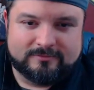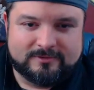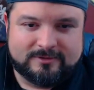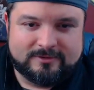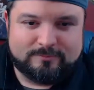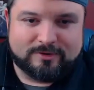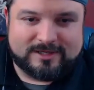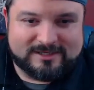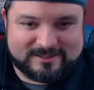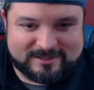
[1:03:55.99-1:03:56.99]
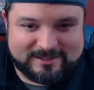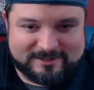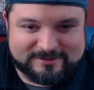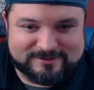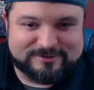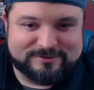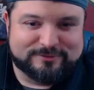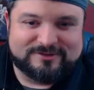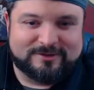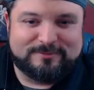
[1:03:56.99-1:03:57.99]
turkey titties
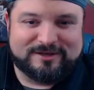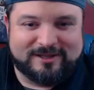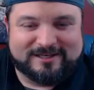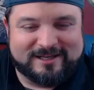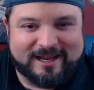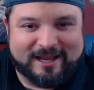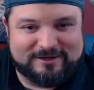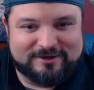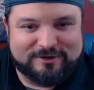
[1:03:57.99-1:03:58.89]
or something like that.